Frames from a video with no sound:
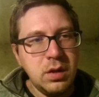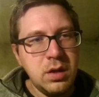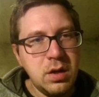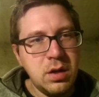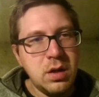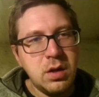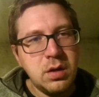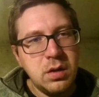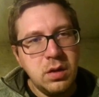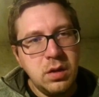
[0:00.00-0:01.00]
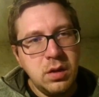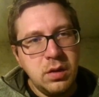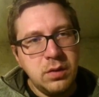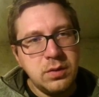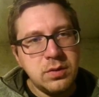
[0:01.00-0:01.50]
here,
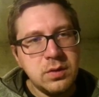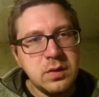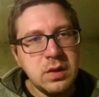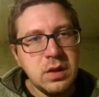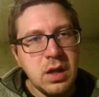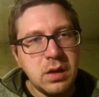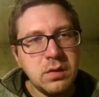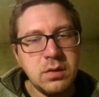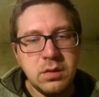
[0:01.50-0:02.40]
let's just select